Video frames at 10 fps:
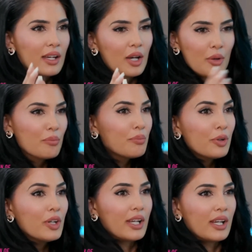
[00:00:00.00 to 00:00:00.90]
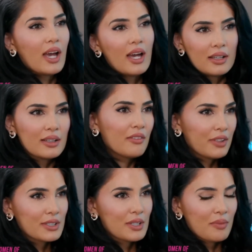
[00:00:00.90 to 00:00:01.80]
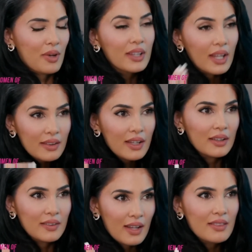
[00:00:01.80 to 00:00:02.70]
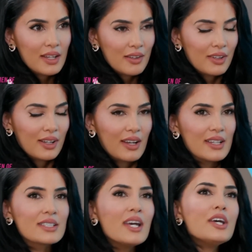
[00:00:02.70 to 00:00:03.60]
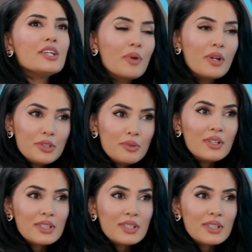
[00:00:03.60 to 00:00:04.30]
a bully, and a victim, and then they realize. So I do